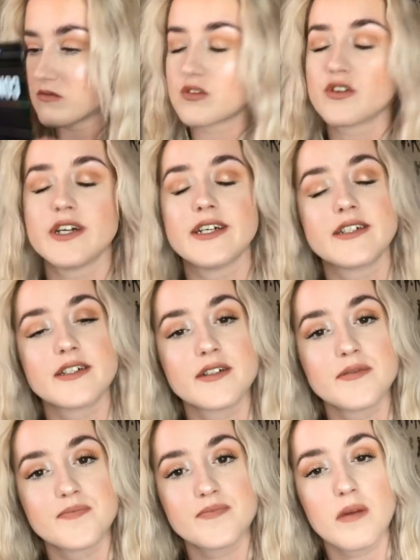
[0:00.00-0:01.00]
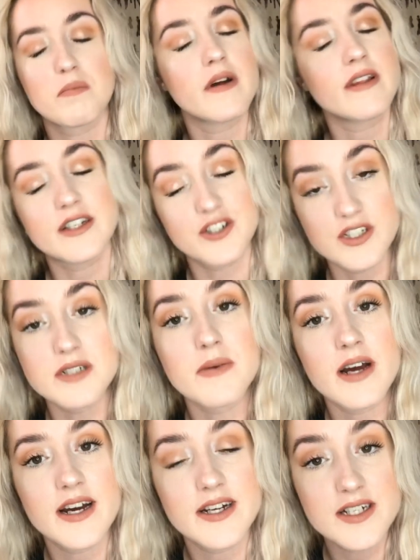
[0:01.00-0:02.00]
creased, but that's just
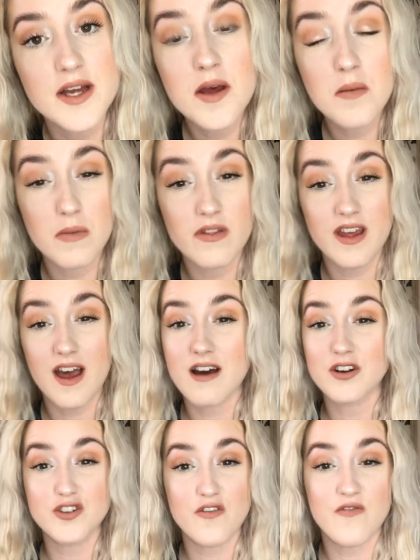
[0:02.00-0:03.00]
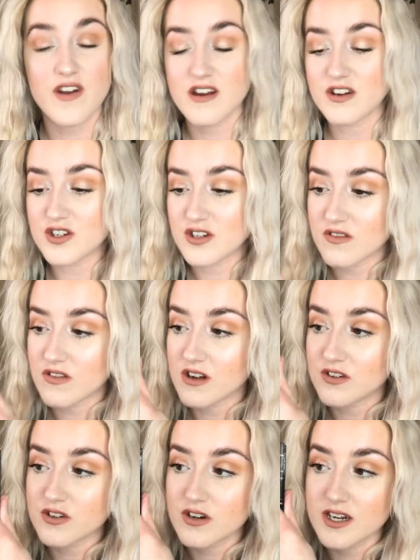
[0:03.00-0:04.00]
my eyes. But the actual finish of the
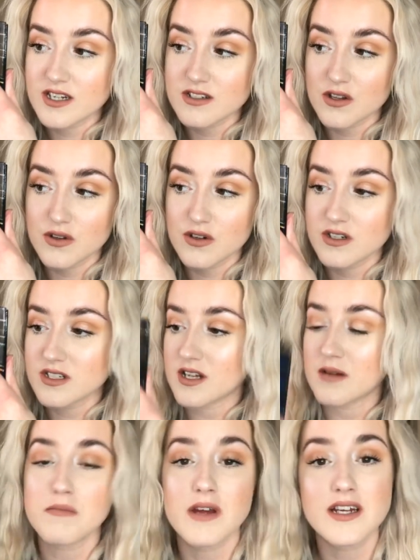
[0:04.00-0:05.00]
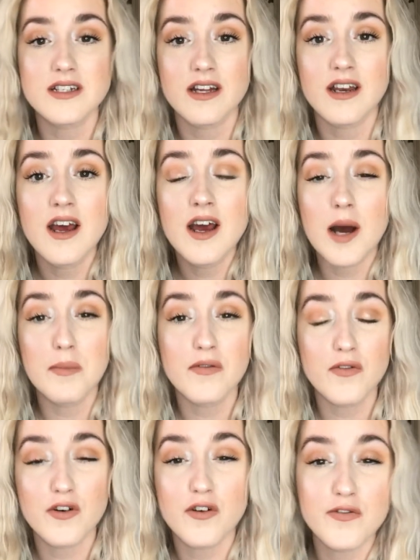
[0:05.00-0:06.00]
under eyes looks amazing. I mean,
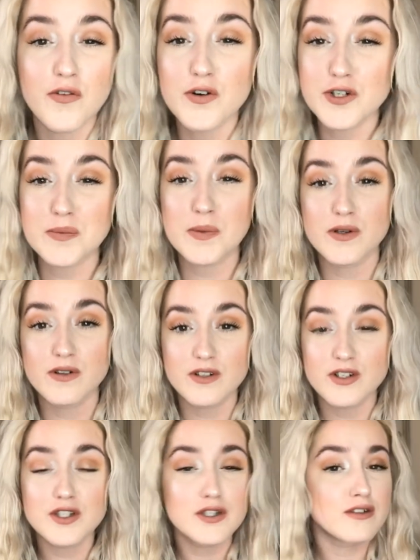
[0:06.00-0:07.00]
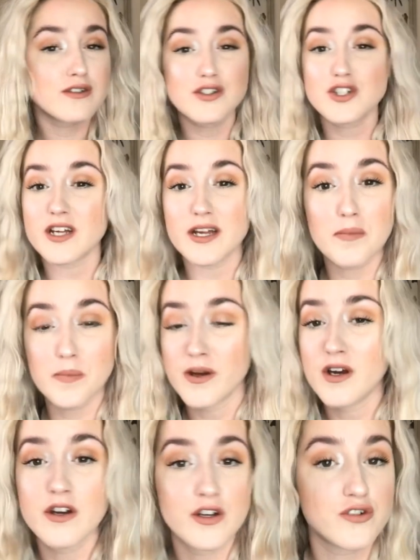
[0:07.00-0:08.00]
for an affordable, cheap
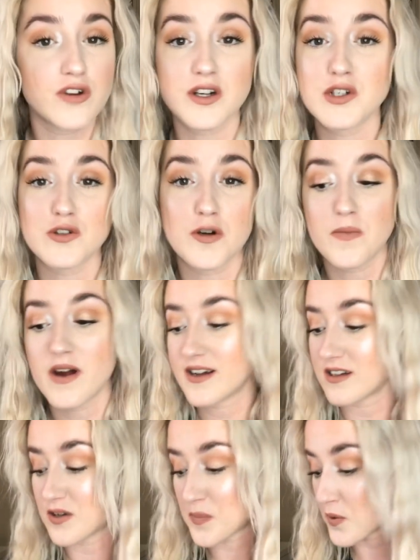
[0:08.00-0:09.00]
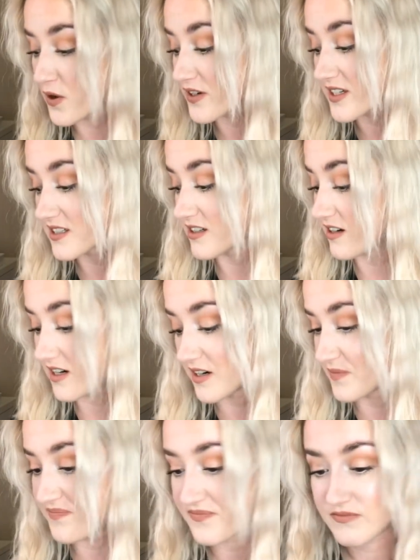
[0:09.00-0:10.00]
drugstore brand, their products
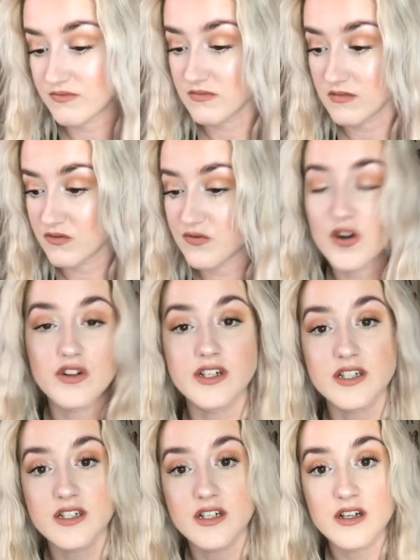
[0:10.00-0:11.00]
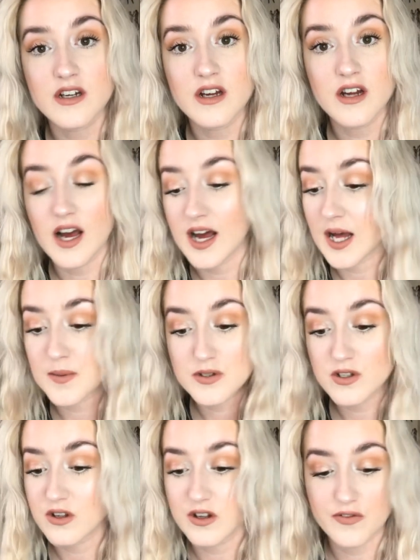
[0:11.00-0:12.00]
are faultless.
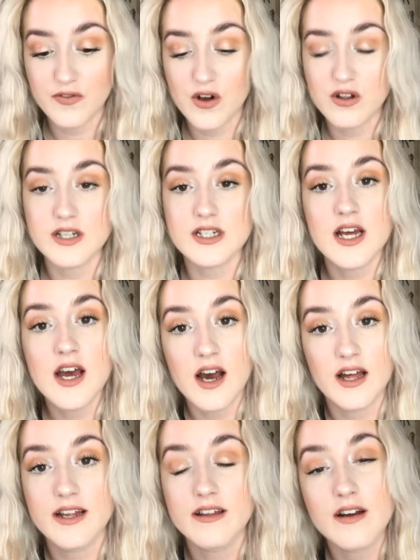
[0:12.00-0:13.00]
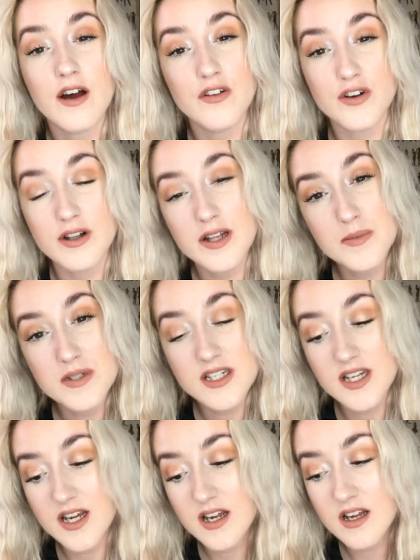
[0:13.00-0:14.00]
Absolutely faultless. I like the colour of
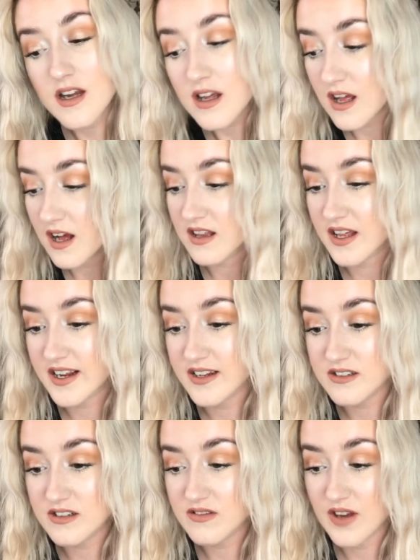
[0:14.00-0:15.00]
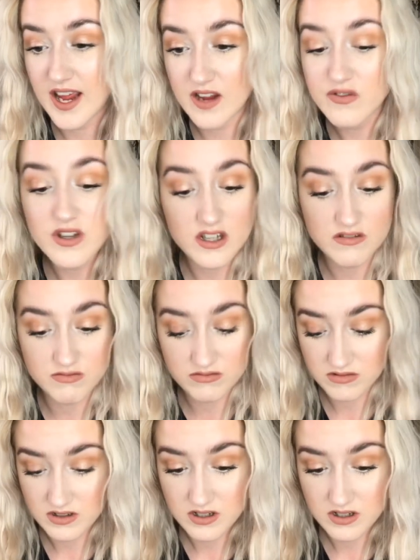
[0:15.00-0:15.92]
lipstick. I liked everything.